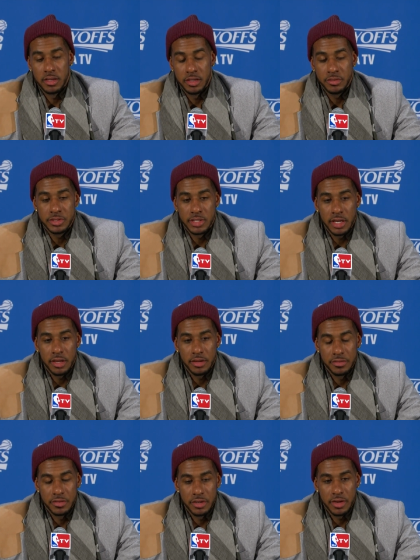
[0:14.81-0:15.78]
It was tough.
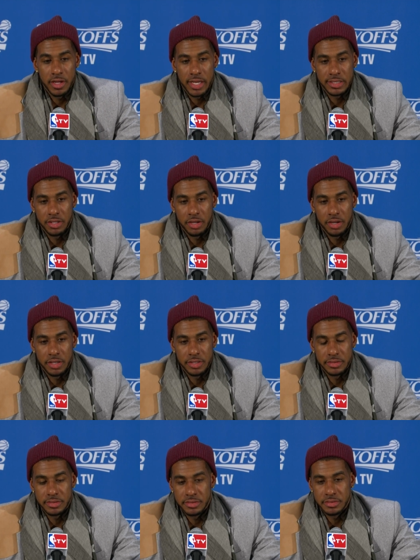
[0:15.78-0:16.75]
You know, I
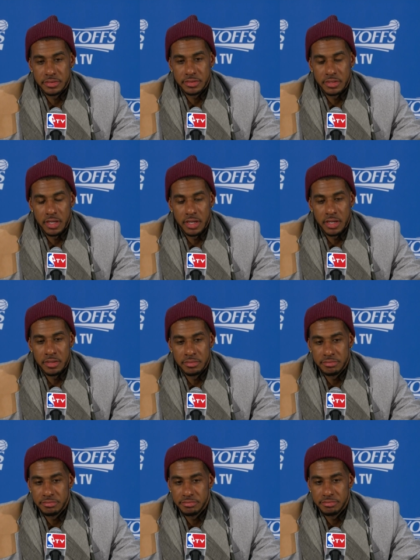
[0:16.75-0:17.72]
thought
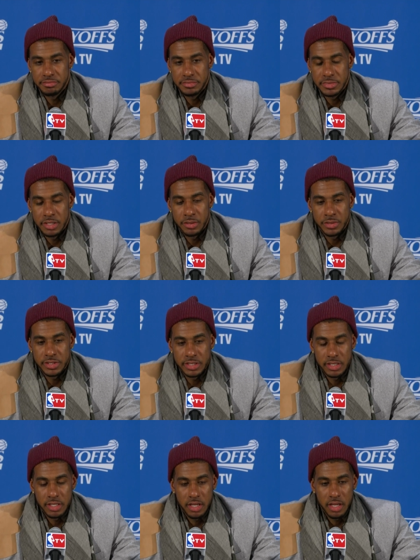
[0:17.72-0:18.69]
it was
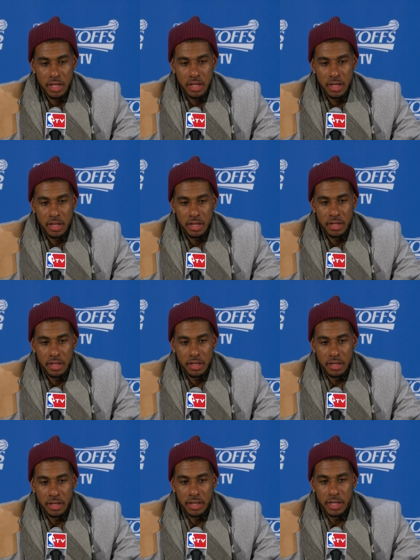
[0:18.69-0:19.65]

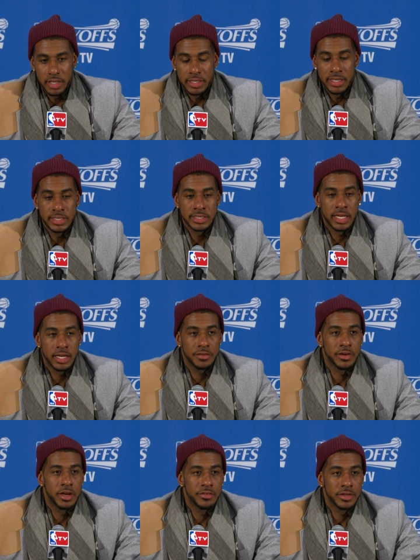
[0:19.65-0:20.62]
a gut check
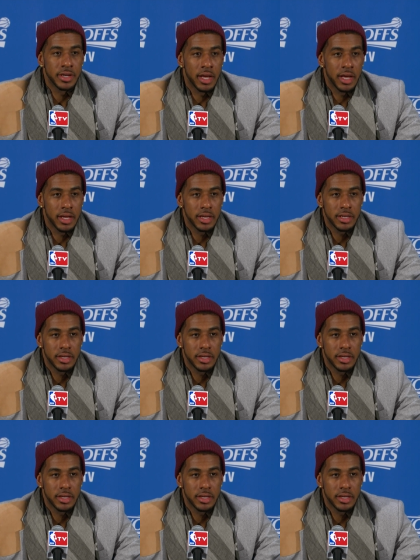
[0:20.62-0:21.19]
for every guy